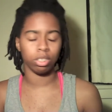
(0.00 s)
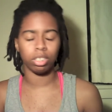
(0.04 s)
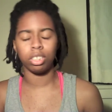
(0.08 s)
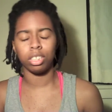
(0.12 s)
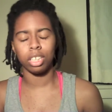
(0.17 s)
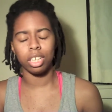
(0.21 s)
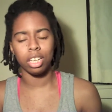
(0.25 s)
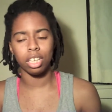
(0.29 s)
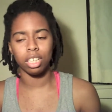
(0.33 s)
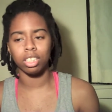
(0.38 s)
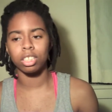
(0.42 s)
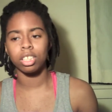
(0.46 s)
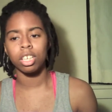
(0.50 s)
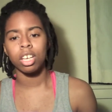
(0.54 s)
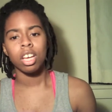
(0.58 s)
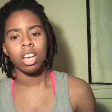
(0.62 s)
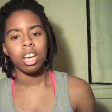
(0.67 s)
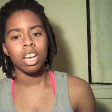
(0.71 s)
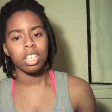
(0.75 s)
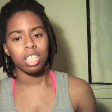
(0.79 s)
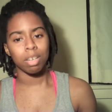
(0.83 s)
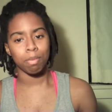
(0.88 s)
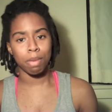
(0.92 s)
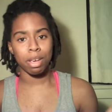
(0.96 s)
scenes
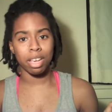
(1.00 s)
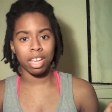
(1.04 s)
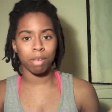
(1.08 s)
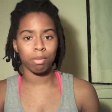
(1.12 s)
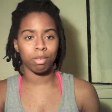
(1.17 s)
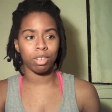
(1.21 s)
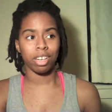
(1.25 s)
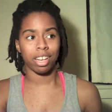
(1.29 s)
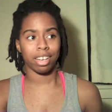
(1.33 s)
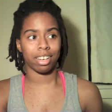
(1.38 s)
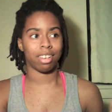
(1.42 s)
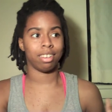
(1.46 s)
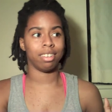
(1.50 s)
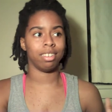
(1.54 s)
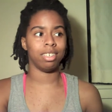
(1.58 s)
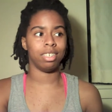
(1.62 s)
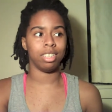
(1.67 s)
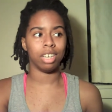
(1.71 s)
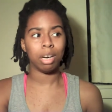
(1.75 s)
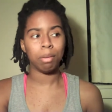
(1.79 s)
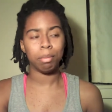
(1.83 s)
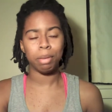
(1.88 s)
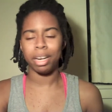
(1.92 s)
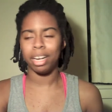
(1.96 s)
to make him look like a
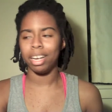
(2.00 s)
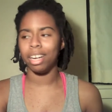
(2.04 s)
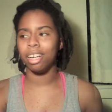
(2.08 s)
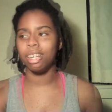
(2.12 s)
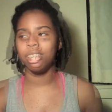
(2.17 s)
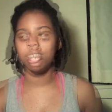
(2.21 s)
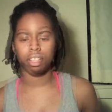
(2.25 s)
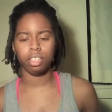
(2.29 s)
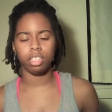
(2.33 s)
dumbass.